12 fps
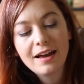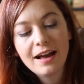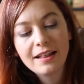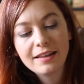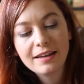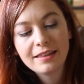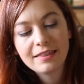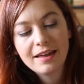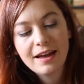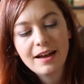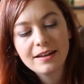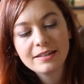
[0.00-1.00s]
I like
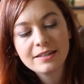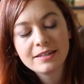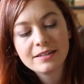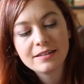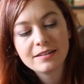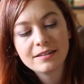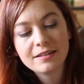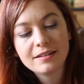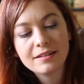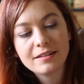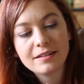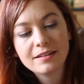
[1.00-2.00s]
that.
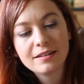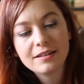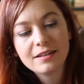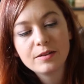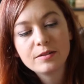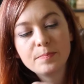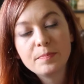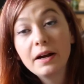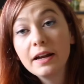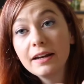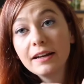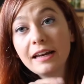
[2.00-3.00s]

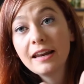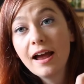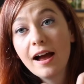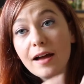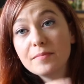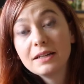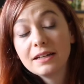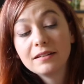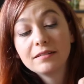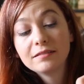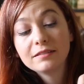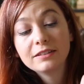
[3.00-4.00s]
But yeah, I
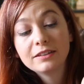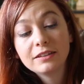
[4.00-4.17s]
mean,